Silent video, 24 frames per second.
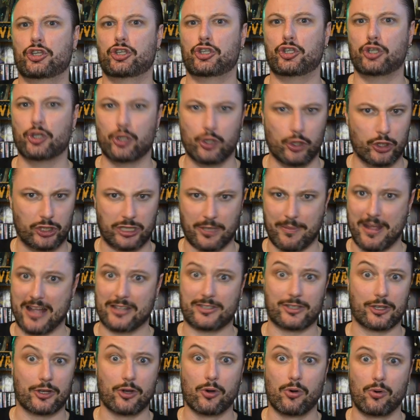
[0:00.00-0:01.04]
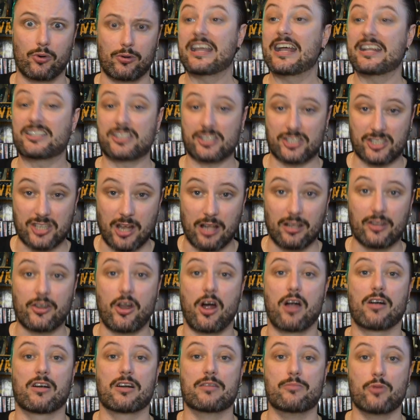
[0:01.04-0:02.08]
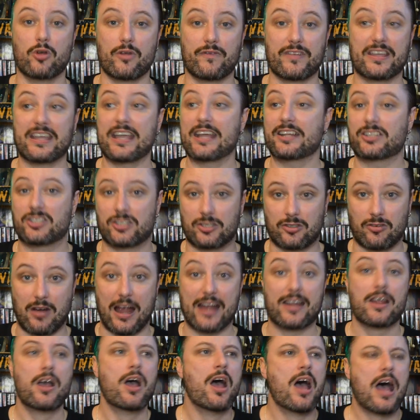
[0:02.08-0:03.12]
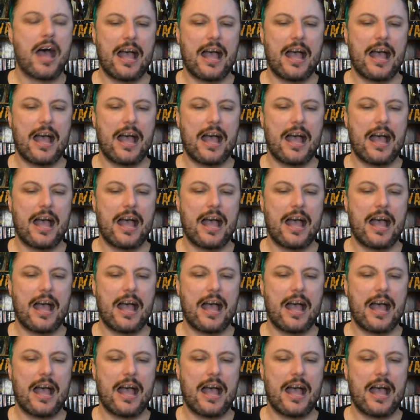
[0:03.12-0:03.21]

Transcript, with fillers: huge amounts of gore. It's a solid horror movie. It's great.